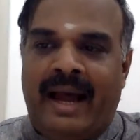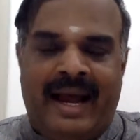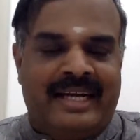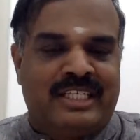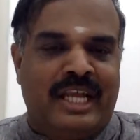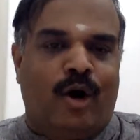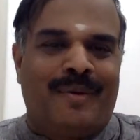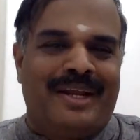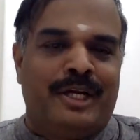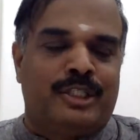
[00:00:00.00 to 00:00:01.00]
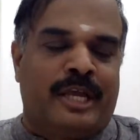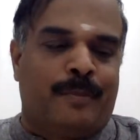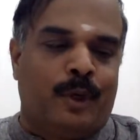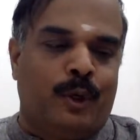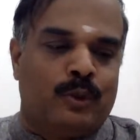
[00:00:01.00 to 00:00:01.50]
Actually, how many units I
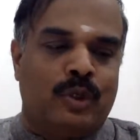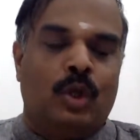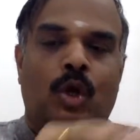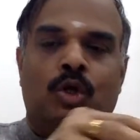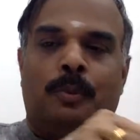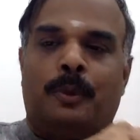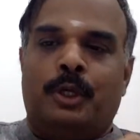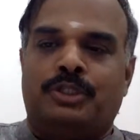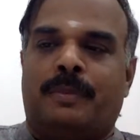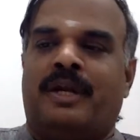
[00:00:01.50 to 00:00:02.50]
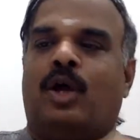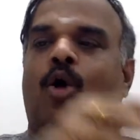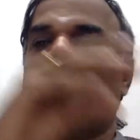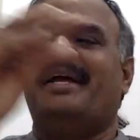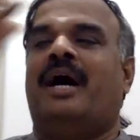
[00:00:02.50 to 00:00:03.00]
produce? To produce the product, how
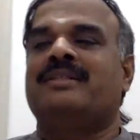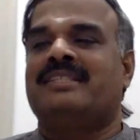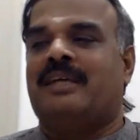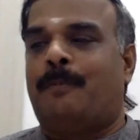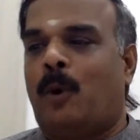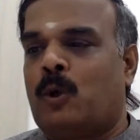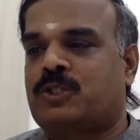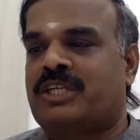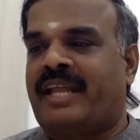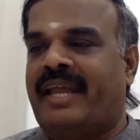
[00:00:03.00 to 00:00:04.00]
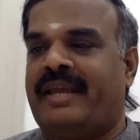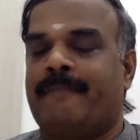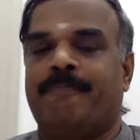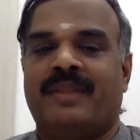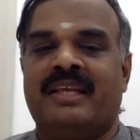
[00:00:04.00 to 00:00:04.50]
many hours I supposed to take
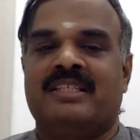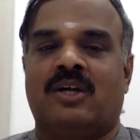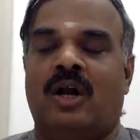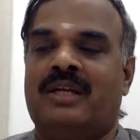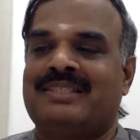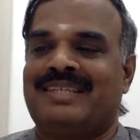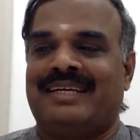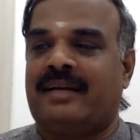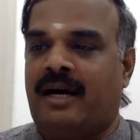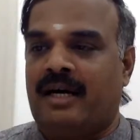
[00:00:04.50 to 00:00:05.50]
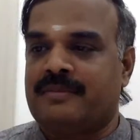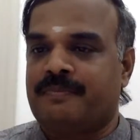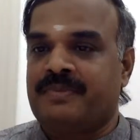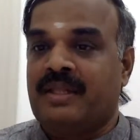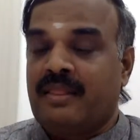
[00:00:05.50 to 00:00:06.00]
is called standard hours.
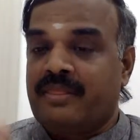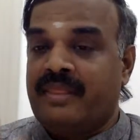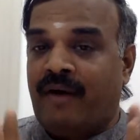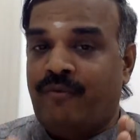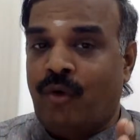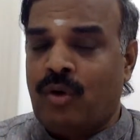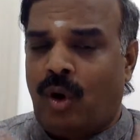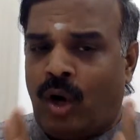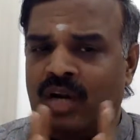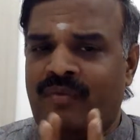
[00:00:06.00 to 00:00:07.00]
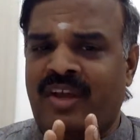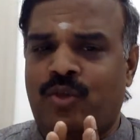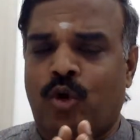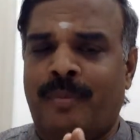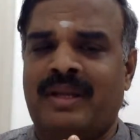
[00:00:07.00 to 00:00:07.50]
Therefore, always
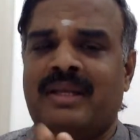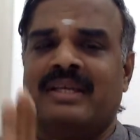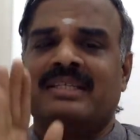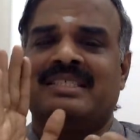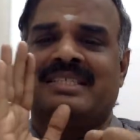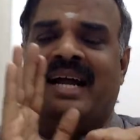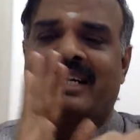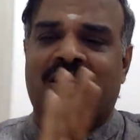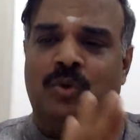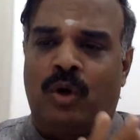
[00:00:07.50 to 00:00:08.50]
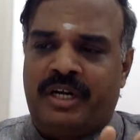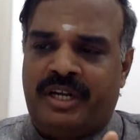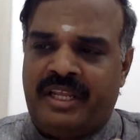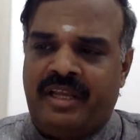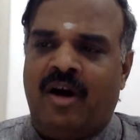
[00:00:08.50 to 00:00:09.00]
remember, standard
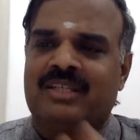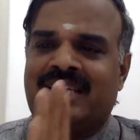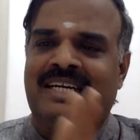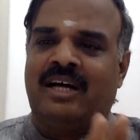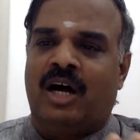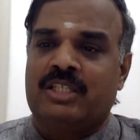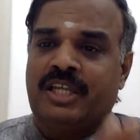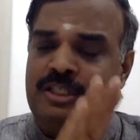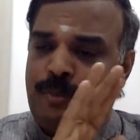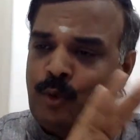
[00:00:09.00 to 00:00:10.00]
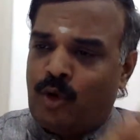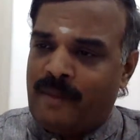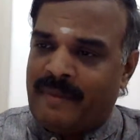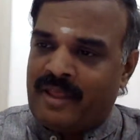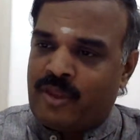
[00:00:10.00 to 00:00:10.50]
quantity or standard hours is purely
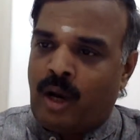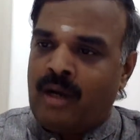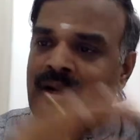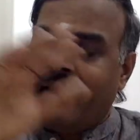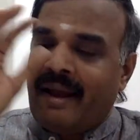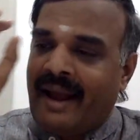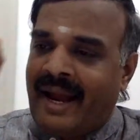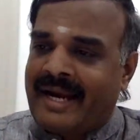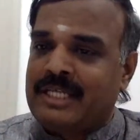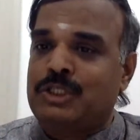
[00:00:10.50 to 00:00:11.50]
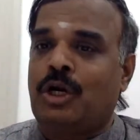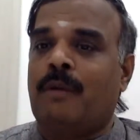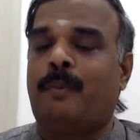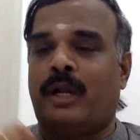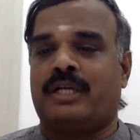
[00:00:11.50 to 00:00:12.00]
based on actual
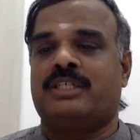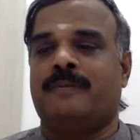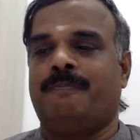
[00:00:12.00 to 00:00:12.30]
production.